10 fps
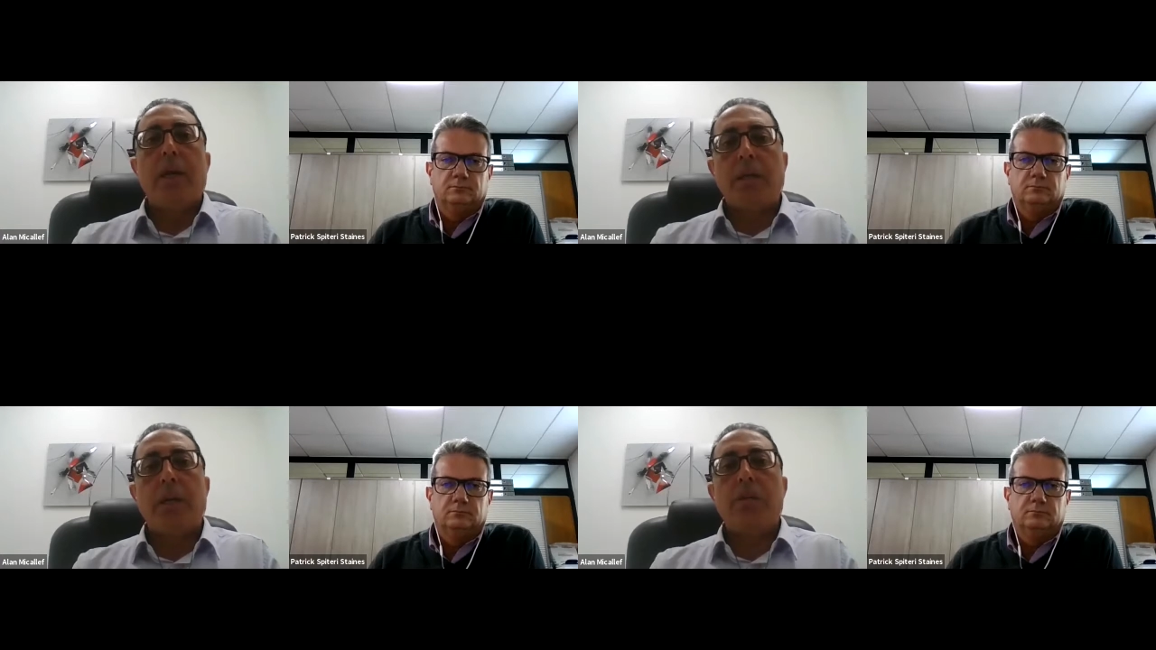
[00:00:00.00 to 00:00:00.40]

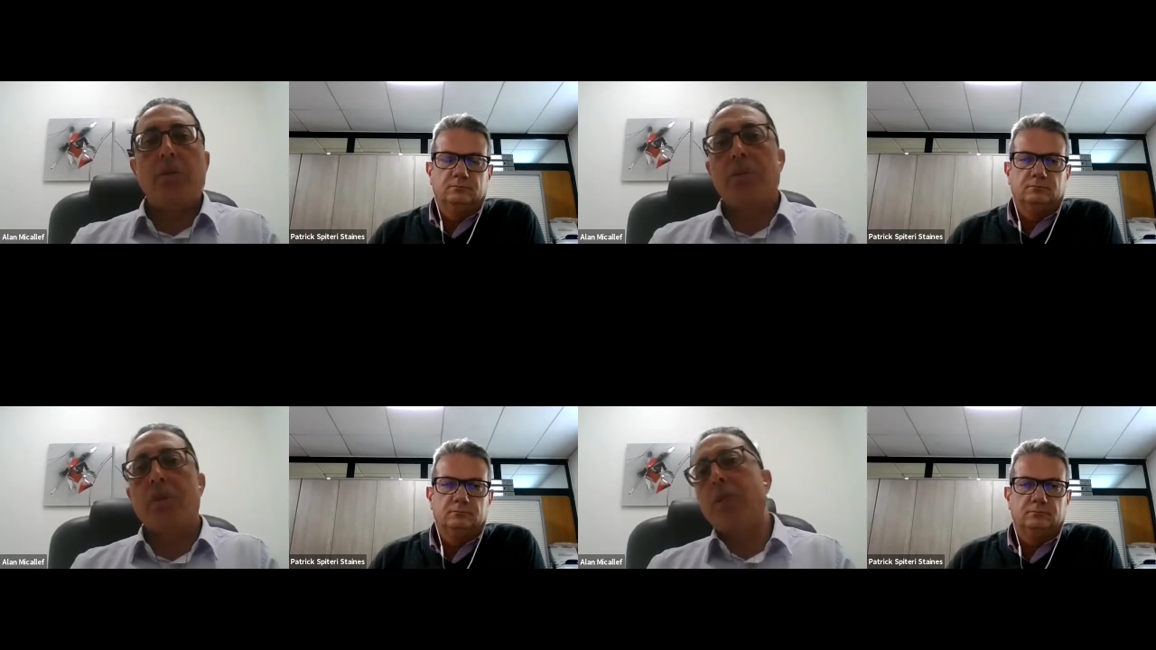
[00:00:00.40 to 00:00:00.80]
Speaker 1: and there
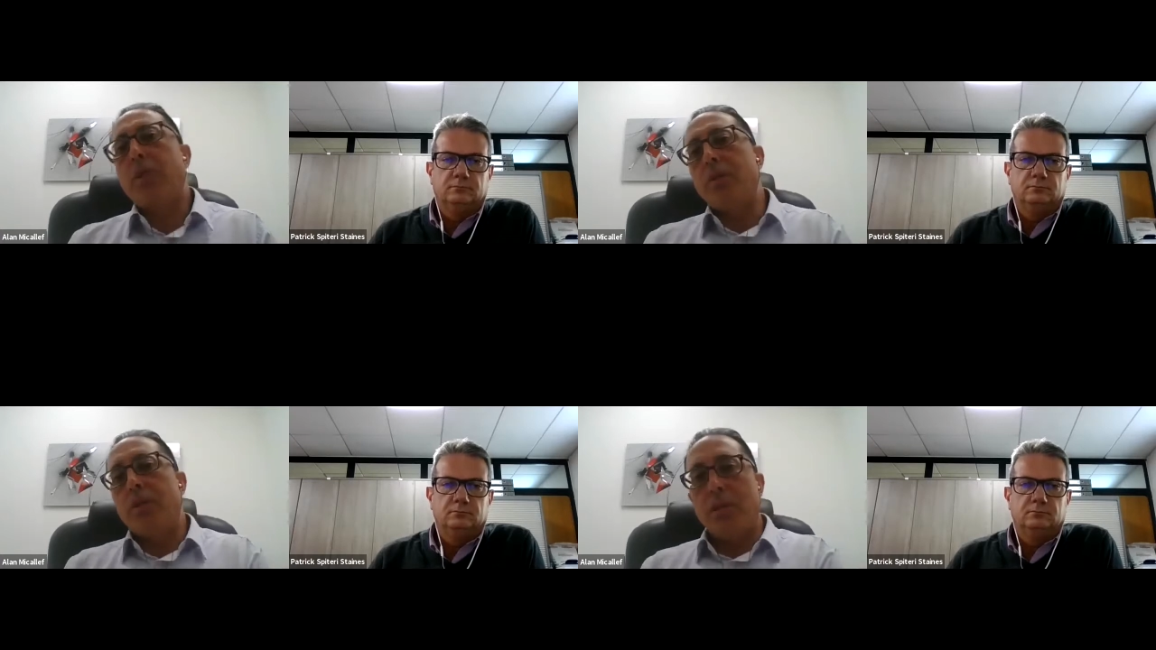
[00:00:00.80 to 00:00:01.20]
is also
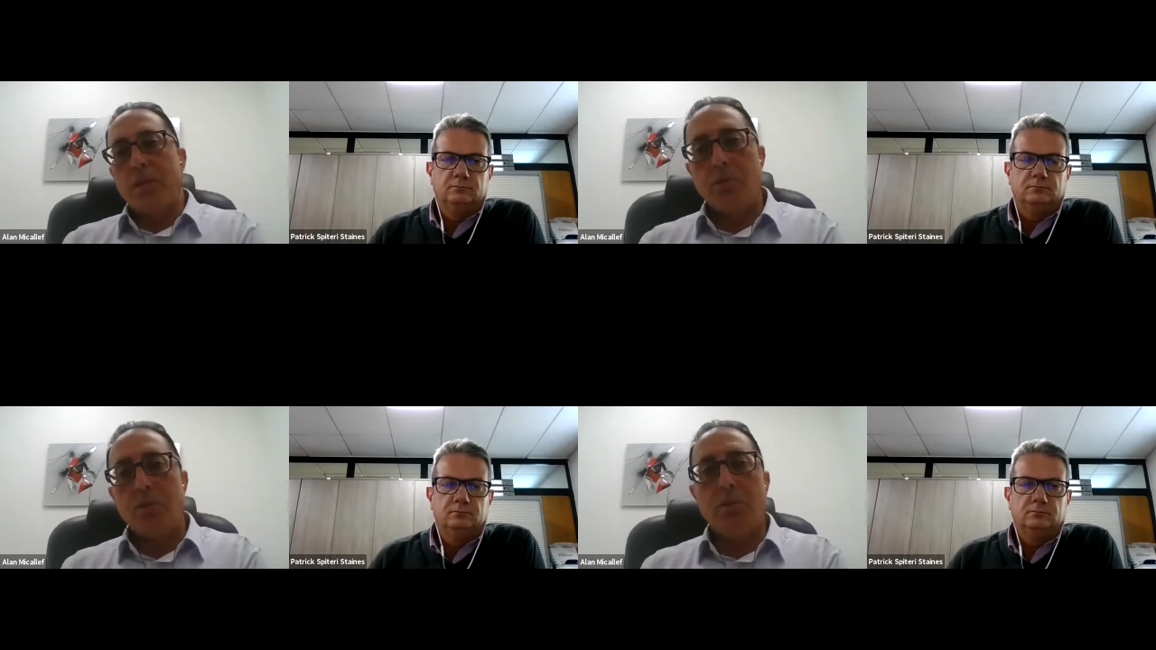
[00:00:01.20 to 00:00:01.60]
the, the
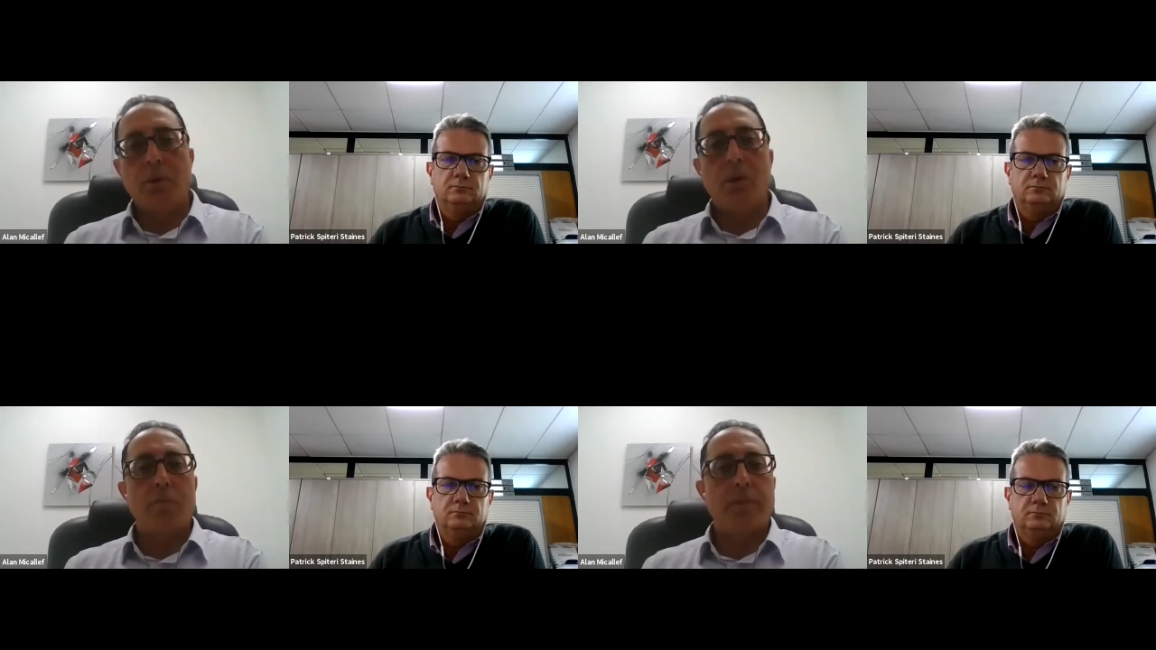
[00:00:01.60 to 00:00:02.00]

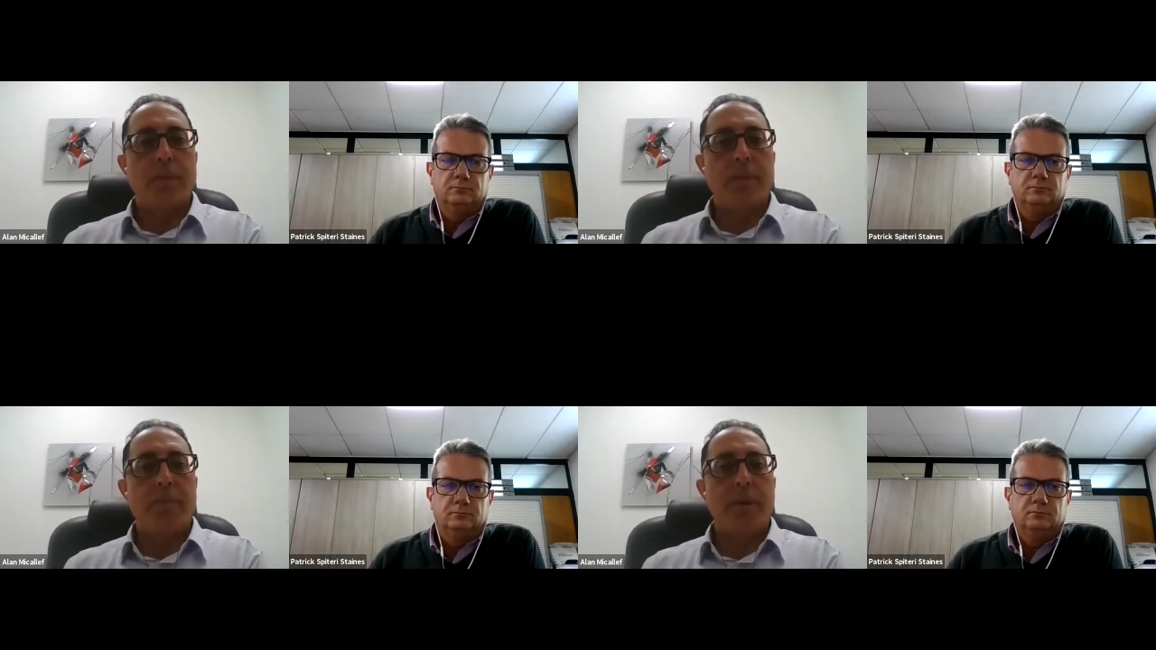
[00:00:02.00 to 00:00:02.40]
new homes
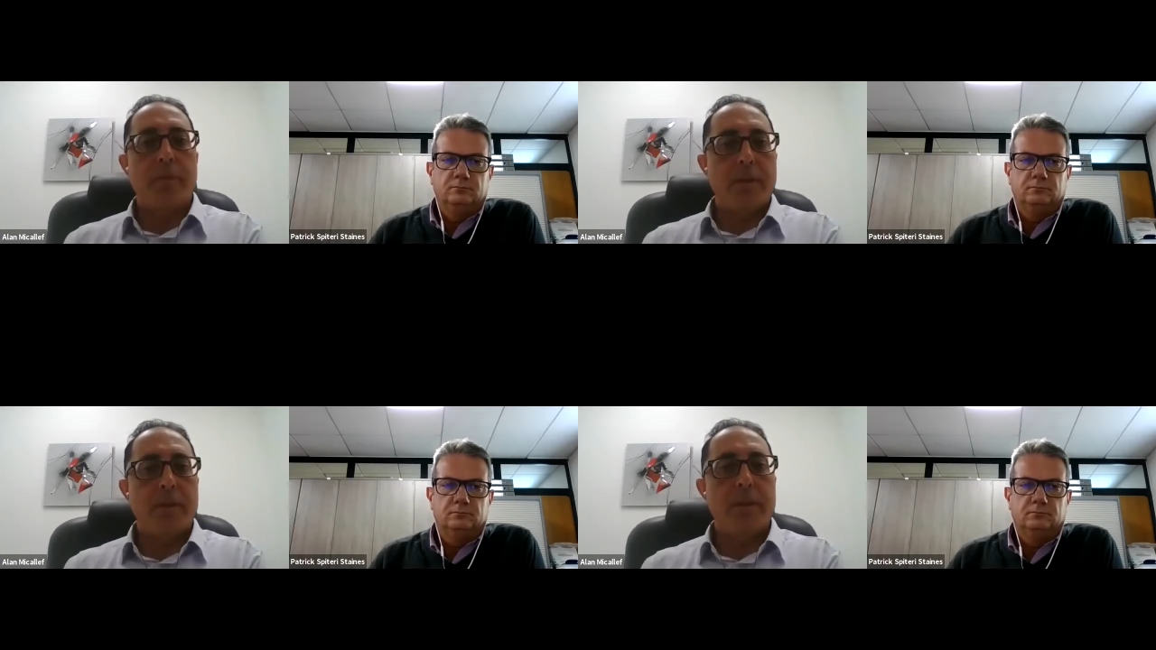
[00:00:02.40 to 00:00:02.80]
that are
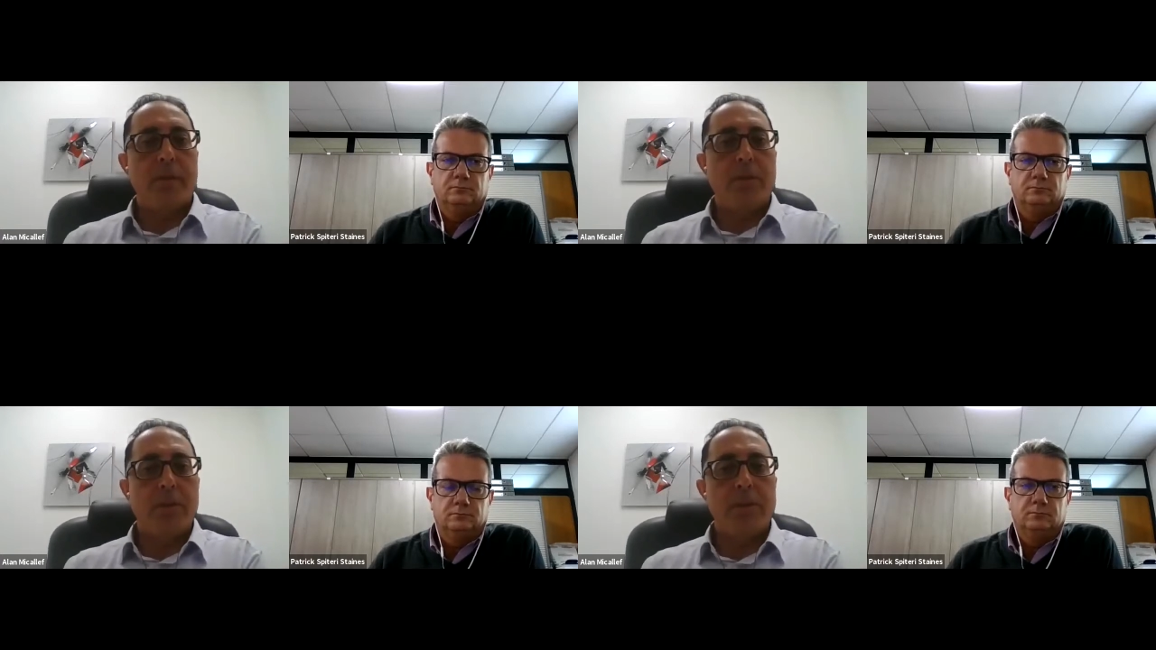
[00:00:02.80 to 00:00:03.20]
being built
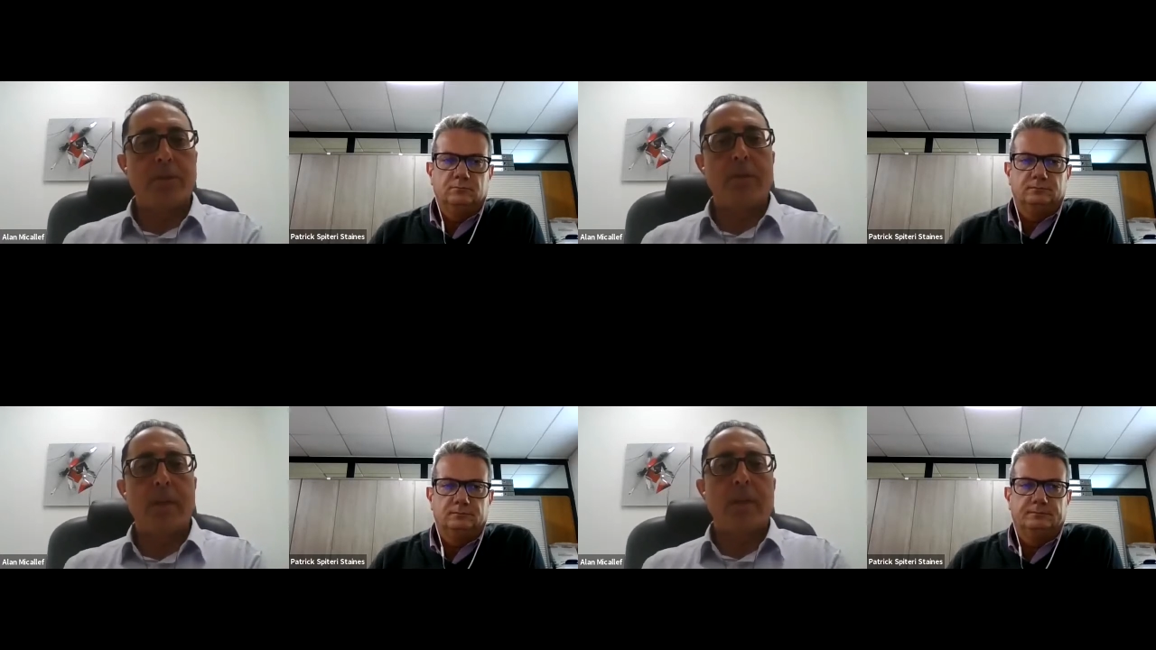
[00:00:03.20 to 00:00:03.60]
and
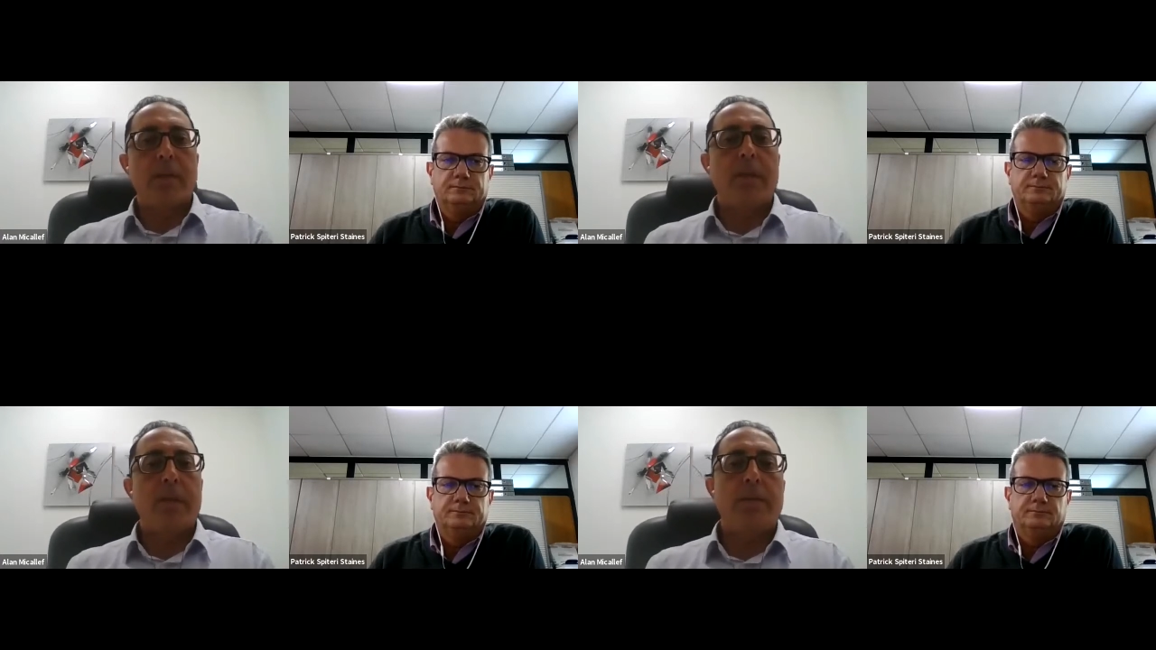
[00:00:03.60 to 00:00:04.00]
units
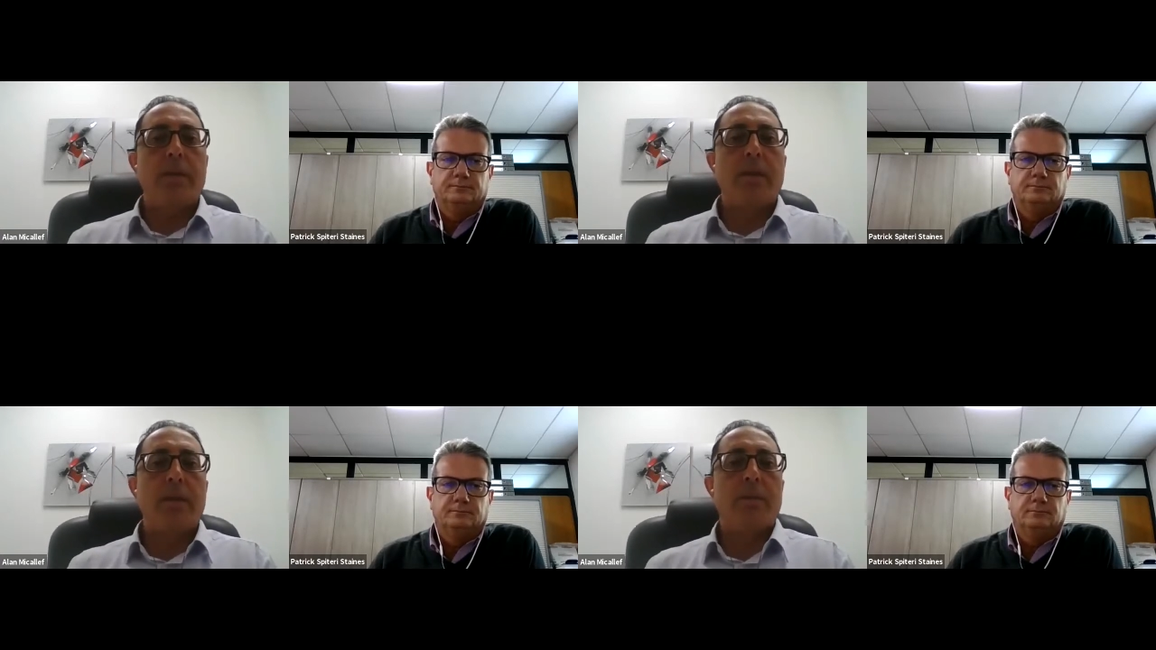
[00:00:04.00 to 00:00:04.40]
that
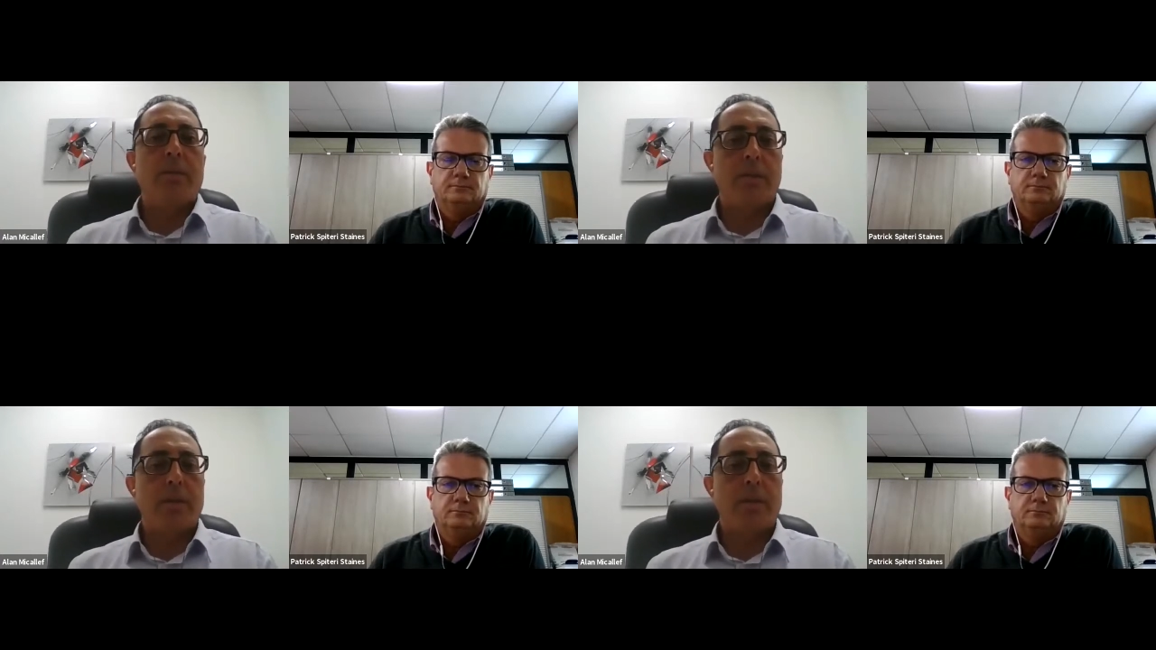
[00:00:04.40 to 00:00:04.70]
uh,